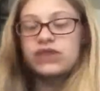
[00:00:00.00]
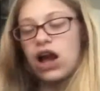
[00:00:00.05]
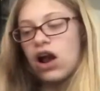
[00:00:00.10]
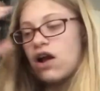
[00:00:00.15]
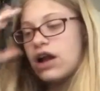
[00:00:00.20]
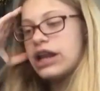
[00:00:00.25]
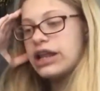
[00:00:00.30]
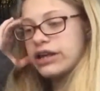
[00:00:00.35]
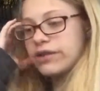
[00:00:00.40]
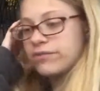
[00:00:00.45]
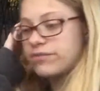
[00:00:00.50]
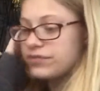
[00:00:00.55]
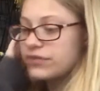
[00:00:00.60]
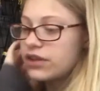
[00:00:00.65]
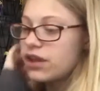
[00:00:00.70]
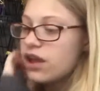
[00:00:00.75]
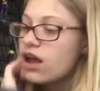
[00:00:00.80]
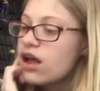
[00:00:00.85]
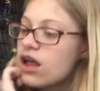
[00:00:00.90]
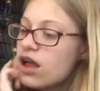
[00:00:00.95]
Alrighty
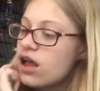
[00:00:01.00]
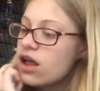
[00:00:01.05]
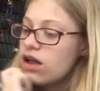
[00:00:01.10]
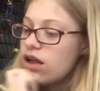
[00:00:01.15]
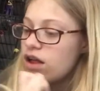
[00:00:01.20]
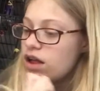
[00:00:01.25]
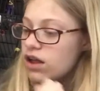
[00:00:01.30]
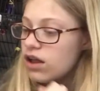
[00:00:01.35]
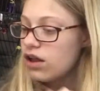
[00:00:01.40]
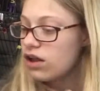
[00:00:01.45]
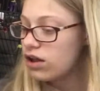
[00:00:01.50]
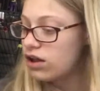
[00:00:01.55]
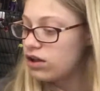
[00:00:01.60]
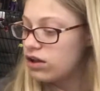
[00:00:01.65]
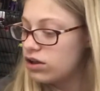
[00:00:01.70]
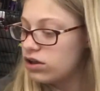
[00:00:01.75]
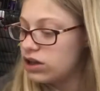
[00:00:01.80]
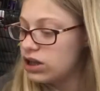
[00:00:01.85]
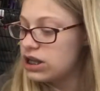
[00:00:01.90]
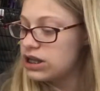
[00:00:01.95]

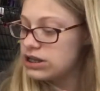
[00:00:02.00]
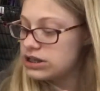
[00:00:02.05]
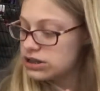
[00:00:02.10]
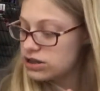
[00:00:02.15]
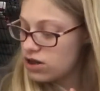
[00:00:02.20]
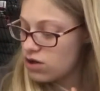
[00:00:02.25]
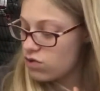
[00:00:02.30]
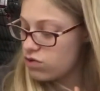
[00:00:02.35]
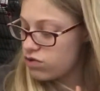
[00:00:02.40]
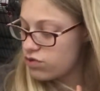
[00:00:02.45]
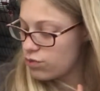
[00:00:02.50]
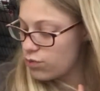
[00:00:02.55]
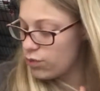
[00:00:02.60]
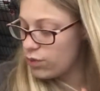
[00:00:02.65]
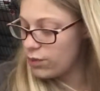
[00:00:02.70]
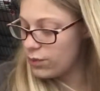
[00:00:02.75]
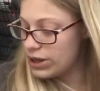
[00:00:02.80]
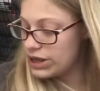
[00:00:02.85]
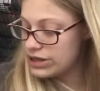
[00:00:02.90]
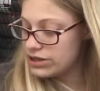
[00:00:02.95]
let's go
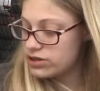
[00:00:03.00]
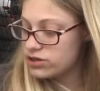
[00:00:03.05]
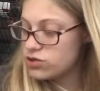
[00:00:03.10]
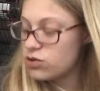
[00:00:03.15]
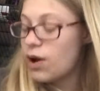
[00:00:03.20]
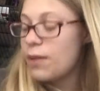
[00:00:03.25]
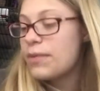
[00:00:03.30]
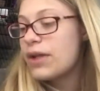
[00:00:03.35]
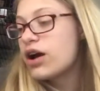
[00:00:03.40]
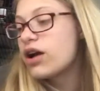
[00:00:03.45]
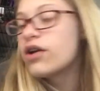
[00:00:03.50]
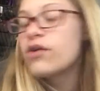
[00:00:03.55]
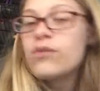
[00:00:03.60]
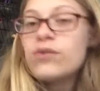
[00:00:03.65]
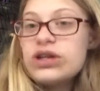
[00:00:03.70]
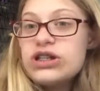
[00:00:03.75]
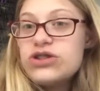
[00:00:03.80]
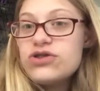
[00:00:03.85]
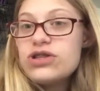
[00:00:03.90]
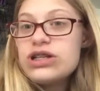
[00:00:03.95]
through it. So I'm not going to
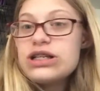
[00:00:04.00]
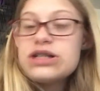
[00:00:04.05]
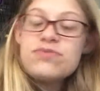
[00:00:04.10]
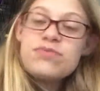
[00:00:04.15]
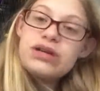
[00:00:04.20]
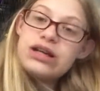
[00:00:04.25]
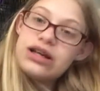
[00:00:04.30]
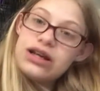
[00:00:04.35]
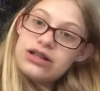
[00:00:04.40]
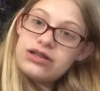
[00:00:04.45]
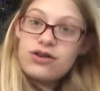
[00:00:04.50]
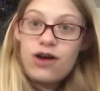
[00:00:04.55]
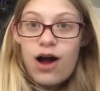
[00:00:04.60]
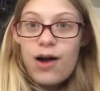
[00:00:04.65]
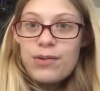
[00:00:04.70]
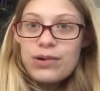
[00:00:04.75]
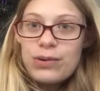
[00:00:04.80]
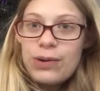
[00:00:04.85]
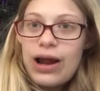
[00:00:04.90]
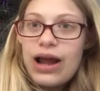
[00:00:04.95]
read you this because
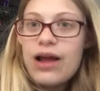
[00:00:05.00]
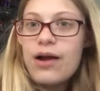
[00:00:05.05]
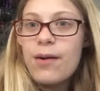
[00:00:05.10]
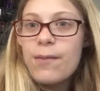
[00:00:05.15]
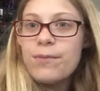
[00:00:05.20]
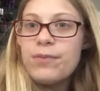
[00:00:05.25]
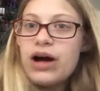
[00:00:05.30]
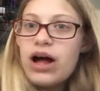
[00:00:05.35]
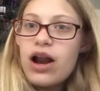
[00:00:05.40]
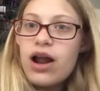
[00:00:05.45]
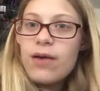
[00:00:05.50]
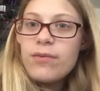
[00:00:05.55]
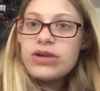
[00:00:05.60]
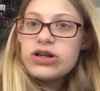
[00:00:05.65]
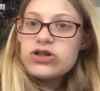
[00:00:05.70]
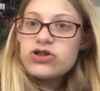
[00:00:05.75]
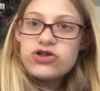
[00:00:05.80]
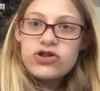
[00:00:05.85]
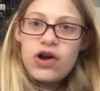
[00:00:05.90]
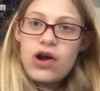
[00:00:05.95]
copyright, but I'm
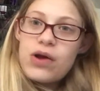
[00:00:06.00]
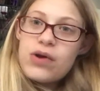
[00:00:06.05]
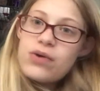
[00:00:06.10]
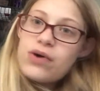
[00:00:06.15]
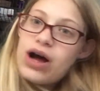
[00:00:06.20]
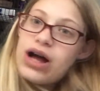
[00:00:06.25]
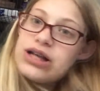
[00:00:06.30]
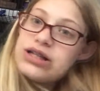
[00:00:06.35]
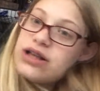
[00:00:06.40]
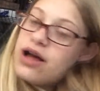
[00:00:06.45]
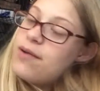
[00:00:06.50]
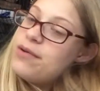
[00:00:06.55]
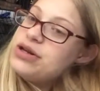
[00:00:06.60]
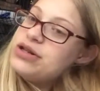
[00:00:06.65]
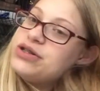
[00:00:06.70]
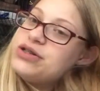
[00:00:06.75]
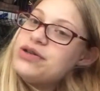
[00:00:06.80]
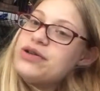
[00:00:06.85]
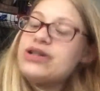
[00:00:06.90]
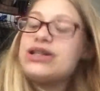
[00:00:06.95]
going to show you guys. I'm
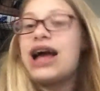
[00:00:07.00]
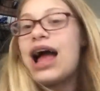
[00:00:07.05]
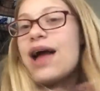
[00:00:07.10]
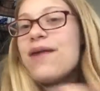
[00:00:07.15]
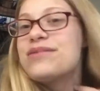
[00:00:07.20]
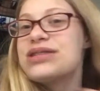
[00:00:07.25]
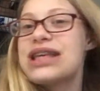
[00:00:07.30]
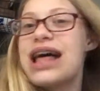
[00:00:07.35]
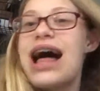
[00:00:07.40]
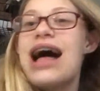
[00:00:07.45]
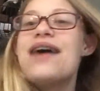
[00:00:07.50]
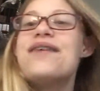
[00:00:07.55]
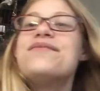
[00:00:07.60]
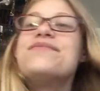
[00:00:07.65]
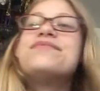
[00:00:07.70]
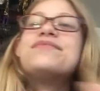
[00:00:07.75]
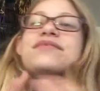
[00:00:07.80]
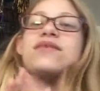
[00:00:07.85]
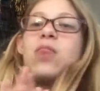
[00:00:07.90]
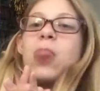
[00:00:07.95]
going to do a time slot.
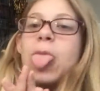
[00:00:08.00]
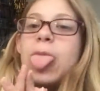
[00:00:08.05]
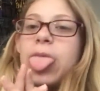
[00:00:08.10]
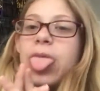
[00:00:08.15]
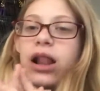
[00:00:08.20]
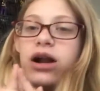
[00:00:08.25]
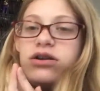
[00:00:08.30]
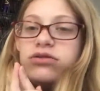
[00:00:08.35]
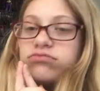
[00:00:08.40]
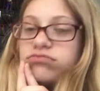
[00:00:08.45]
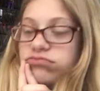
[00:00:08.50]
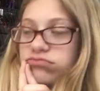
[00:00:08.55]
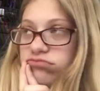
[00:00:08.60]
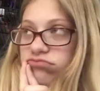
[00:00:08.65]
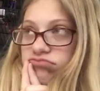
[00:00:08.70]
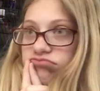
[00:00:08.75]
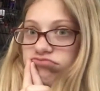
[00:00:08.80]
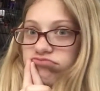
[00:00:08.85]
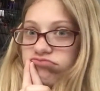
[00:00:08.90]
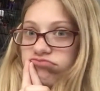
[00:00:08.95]
I'm
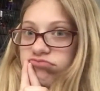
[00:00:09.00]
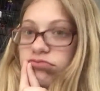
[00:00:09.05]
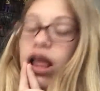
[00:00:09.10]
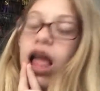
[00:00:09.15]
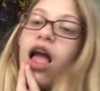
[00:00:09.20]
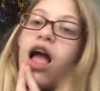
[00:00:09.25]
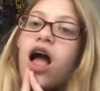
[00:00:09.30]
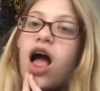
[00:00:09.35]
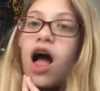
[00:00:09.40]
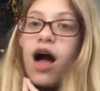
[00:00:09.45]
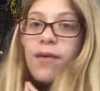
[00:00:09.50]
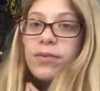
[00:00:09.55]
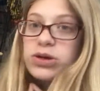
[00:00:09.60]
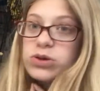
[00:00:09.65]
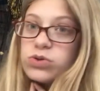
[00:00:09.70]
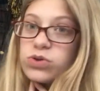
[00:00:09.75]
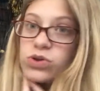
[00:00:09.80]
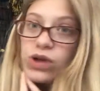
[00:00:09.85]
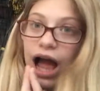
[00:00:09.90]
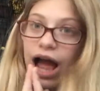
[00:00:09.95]

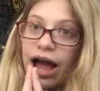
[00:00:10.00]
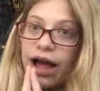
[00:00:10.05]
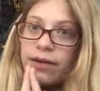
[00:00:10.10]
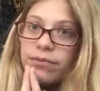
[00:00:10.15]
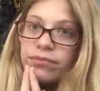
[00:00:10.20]
going to do time.